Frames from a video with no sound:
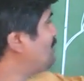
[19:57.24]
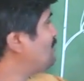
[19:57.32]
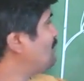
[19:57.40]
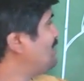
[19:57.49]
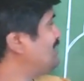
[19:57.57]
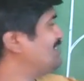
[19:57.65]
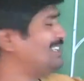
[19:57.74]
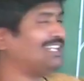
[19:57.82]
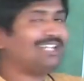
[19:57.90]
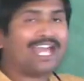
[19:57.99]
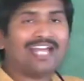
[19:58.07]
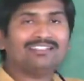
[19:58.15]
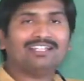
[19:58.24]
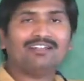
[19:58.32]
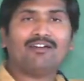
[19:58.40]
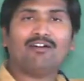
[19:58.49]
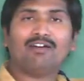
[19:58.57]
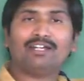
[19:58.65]
flower means here
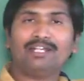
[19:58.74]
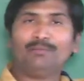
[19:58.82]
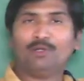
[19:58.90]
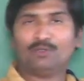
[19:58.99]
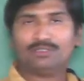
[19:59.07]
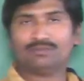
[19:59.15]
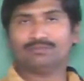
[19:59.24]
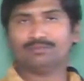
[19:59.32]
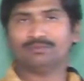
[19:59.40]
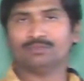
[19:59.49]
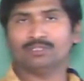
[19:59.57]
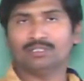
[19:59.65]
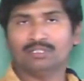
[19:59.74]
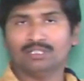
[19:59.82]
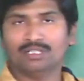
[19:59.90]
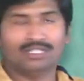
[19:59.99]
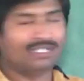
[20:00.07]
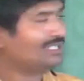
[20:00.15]
anther or removed.
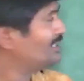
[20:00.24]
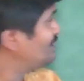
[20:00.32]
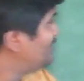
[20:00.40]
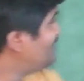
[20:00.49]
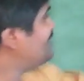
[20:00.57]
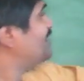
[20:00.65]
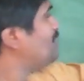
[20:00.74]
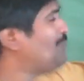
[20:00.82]
This